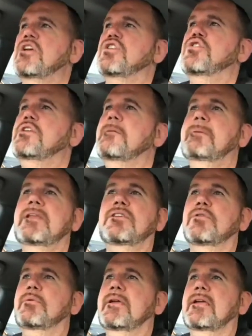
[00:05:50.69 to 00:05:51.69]
You could be
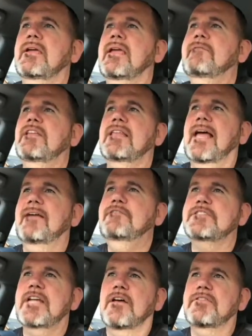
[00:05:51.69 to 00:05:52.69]
doing even
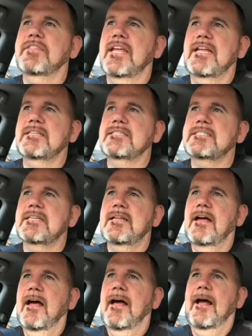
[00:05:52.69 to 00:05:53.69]
lifestyle things
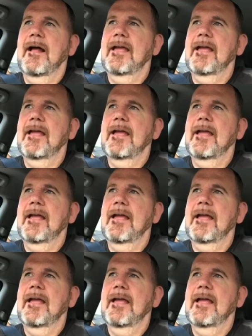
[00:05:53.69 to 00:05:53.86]
uh,